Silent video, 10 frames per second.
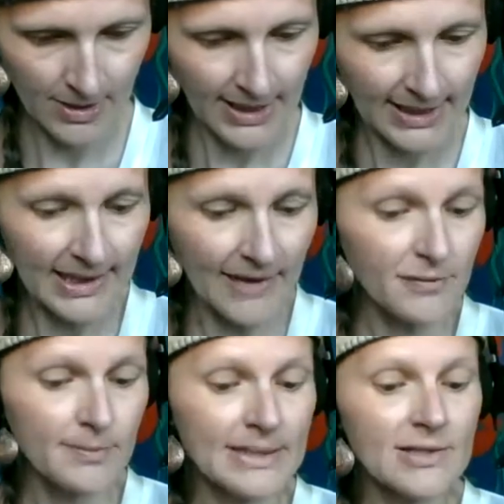And
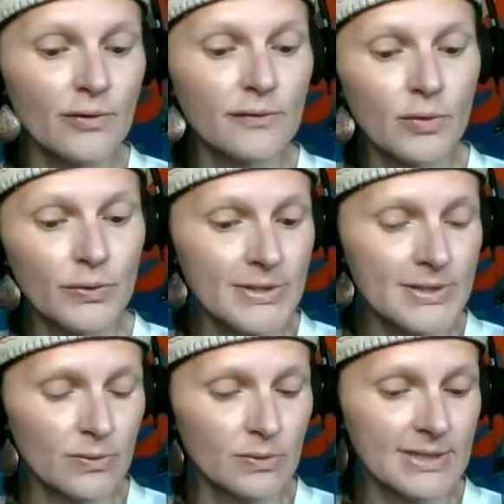everybody, of
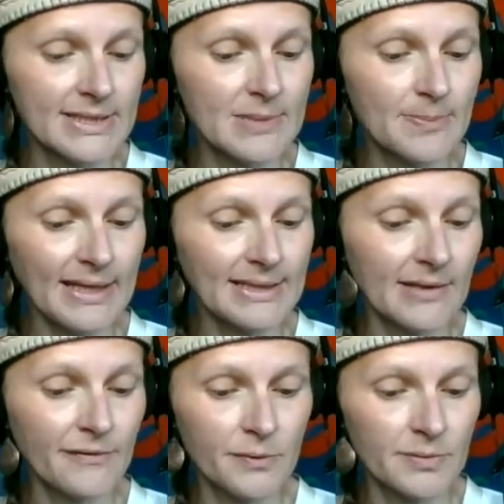course, was
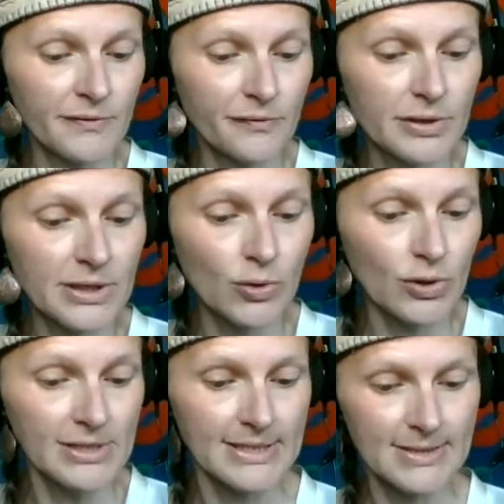expecting from the three
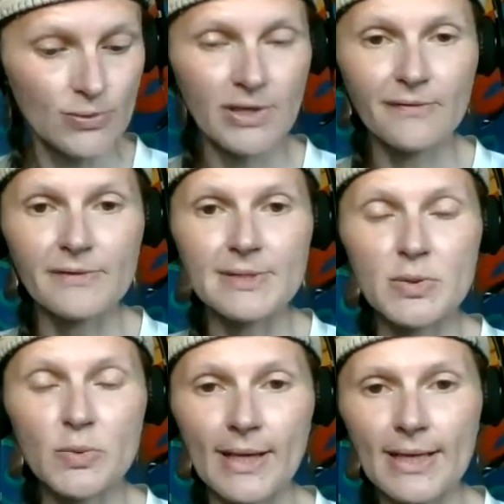girls to give
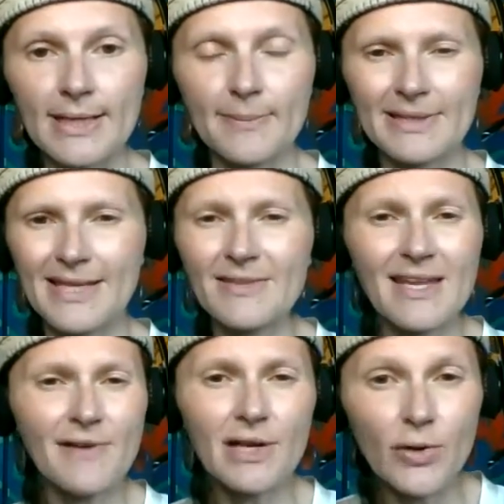as well, but they
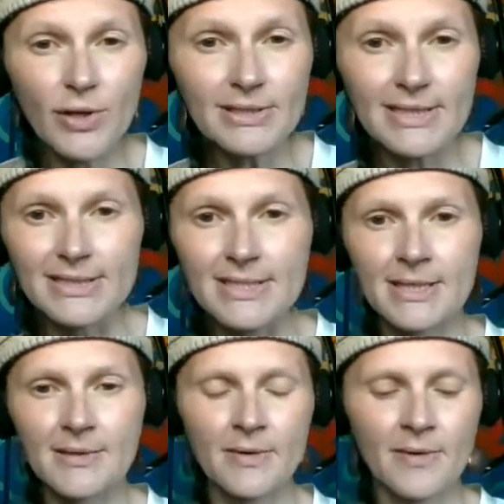never learned it.
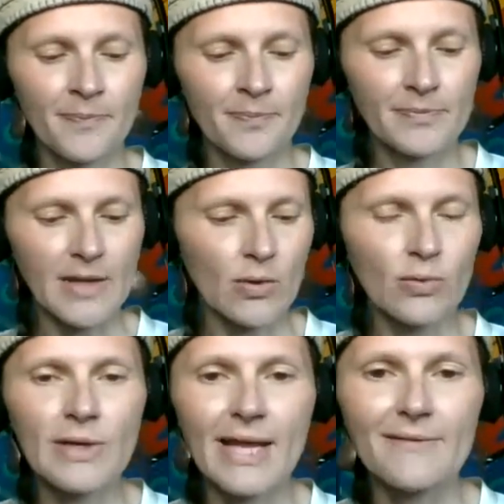They
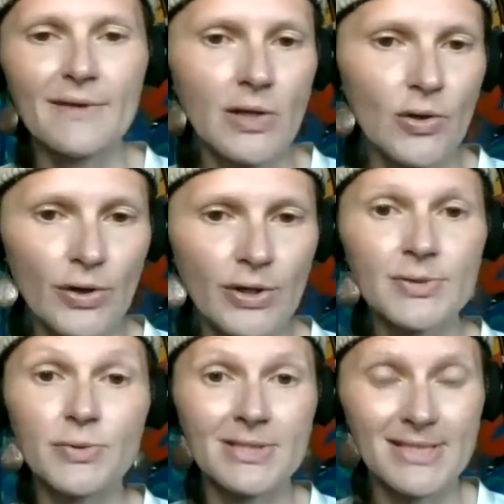only ever learned
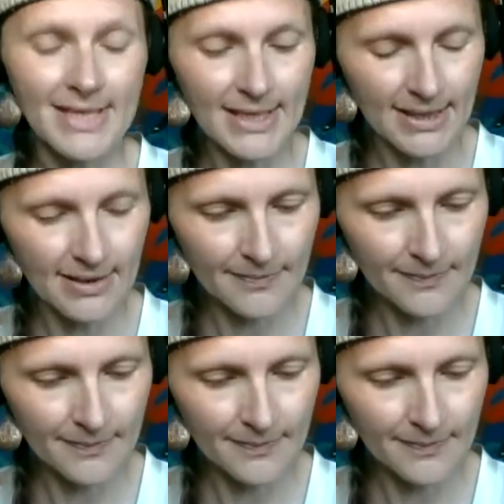to take.